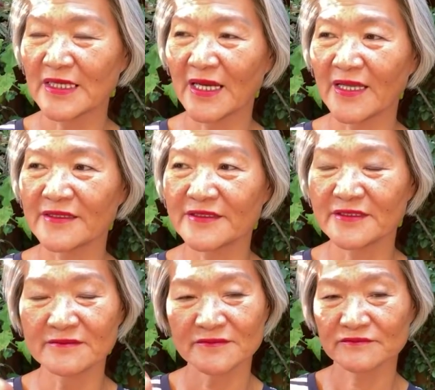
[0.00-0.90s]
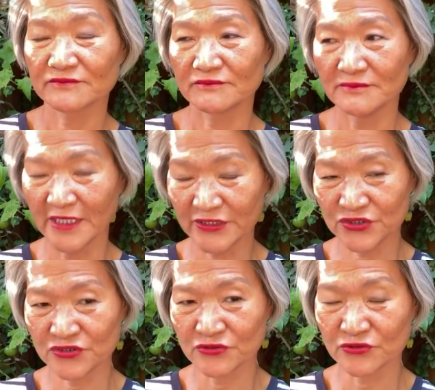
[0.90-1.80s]
And my
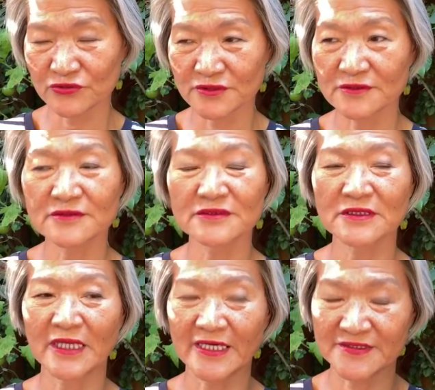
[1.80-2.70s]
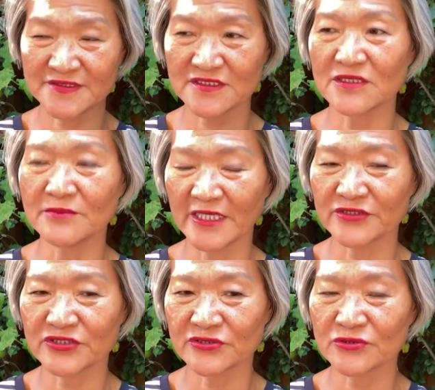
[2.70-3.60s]
children, I see my
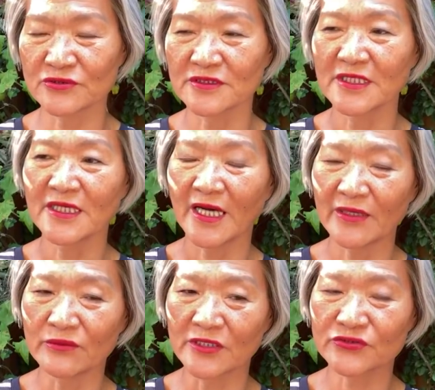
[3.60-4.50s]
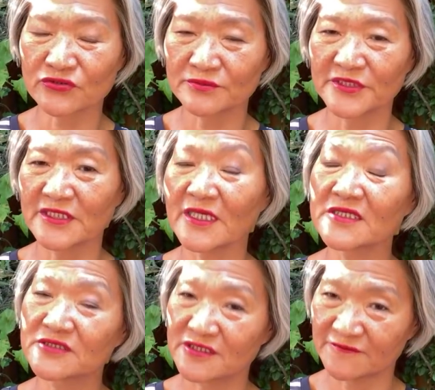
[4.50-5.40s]
children, I want to be a
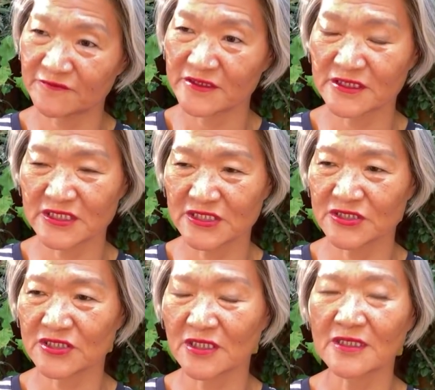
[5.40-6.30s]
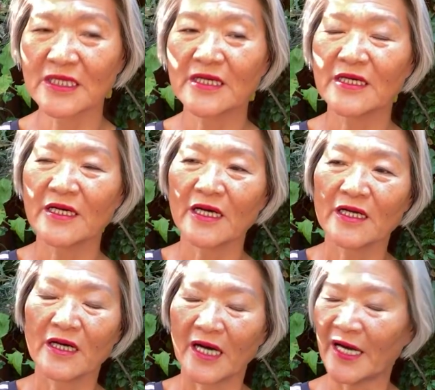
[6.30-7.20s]
different teacher.
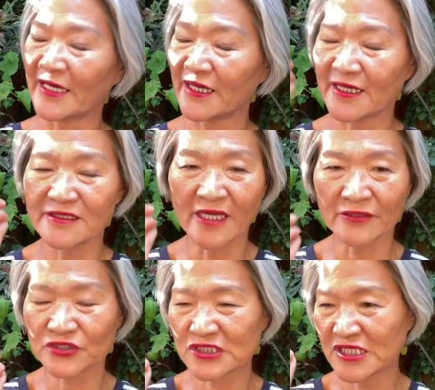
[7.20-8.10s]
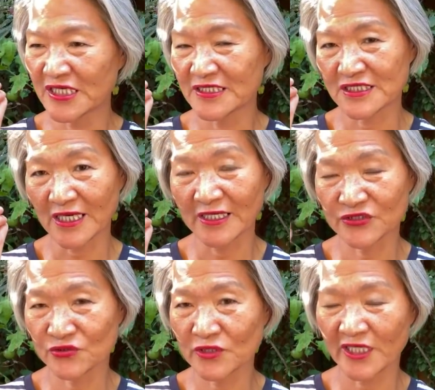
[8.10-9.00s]
I cannot change
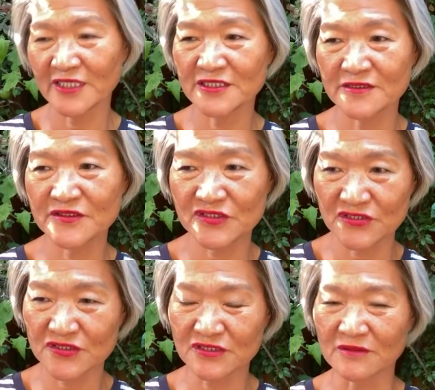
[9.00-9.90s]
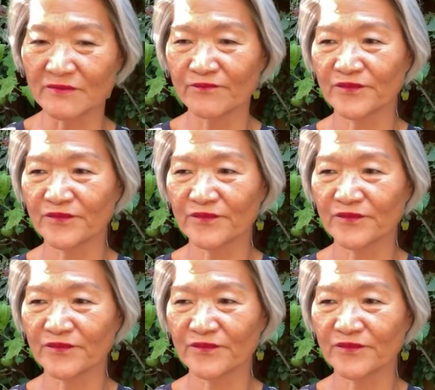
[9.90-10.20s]
education system.